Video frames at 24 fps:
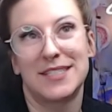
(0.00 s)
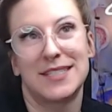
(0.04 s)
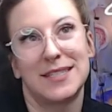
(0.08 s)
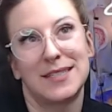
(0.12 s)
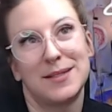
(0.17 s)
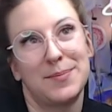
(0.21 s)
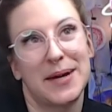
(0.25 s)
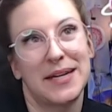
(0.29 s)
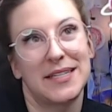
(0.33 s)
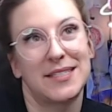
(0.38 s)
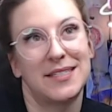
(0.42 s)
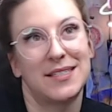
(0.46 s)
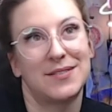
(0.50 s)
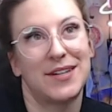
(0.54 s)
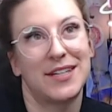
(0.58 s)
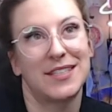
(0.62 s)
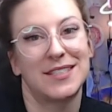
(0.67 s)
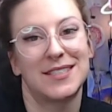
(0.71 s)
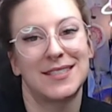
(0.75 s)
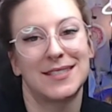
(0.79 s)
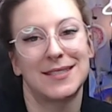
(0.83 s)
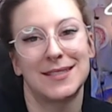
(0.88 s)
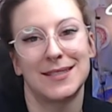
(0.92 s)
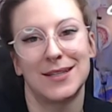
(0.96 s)
to the best of
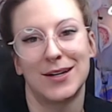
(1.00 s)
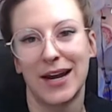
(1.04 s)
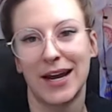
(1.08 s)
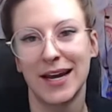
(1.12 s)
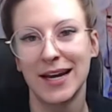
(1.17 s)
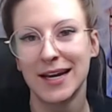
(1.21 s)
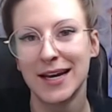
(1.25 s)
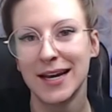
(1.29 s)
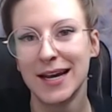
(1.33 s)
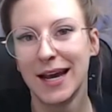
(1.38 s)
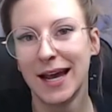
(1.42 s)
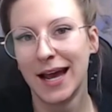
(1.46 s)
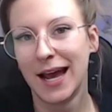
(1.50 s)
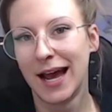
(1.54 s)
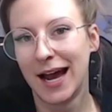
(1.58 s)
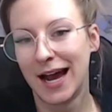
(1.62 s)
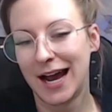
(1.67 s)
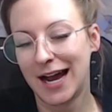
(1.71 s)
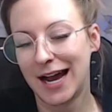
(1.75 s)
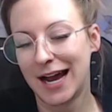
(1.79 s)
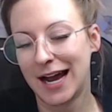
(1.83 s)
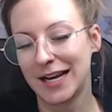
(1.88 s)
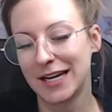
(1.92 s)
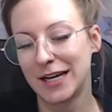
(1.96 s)
us. Okay.
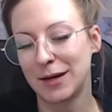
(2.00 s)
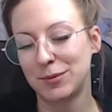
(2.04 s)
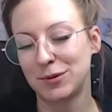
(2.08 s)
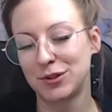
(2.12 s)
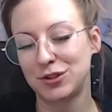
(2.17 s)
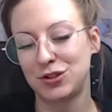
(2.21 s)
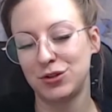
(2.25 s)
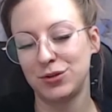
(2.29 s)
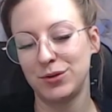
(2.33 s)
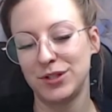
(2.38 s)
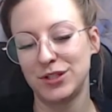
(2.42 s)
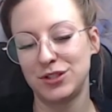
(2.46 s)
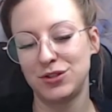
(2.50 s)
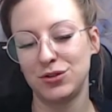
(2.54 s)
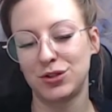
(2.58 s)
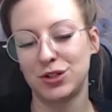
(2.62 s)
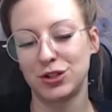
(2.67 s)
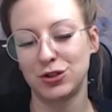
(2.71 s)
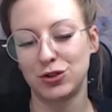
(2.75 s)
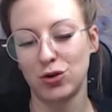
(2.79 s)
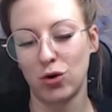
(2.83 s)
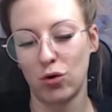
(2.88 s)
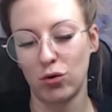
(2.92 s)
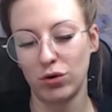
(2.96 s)
Uh, number two is you
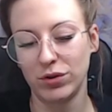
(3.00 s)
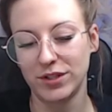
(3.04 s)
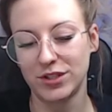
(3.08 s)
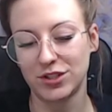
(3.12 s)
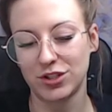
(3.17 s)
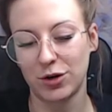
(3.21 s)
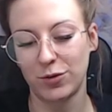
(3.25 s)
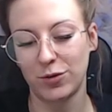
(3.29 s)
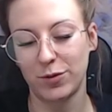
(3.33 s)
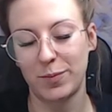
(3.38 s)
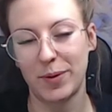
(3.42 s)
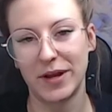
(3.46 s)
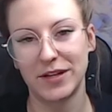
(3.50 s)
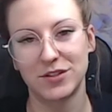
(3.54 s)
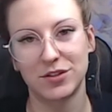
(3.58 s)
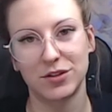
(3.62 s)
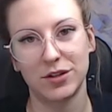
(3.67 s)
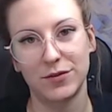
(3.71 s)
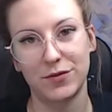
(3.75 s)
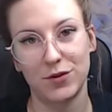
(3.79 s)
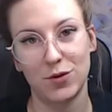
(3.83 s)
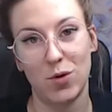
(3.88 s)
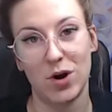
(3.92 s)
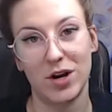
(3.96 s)
can totally start with pencil
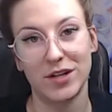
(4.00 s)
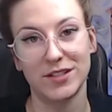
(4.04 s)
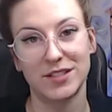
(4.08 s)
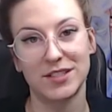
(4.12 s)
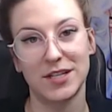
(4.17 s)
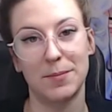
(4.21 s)
if you want.